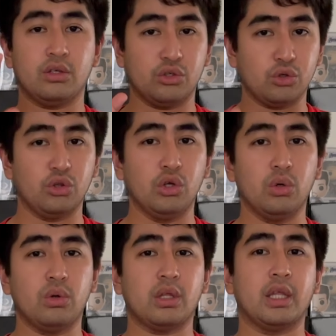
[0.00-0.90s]
you should
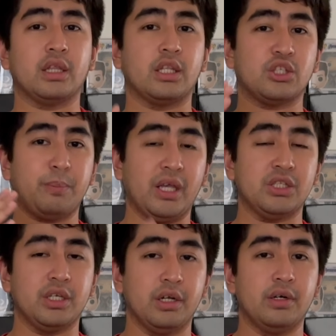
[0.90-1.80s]
know that the
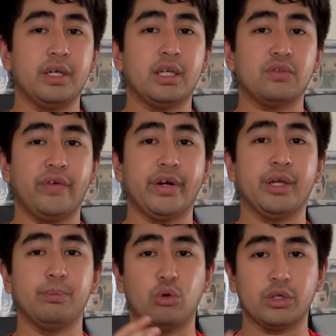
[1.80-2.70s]
spacing here is
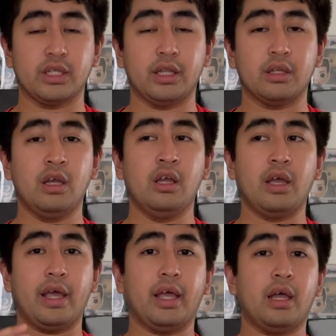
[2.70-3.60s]
very important,
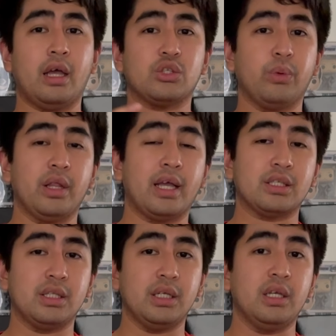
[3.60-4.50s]
as well
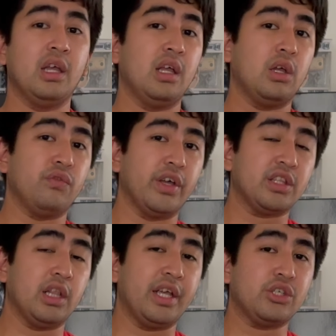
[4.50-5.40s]
as the
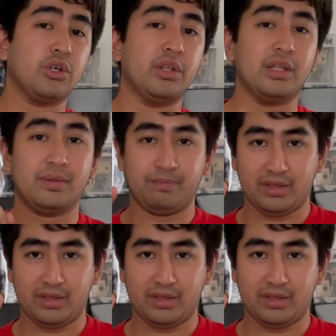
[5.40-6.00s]
ventilation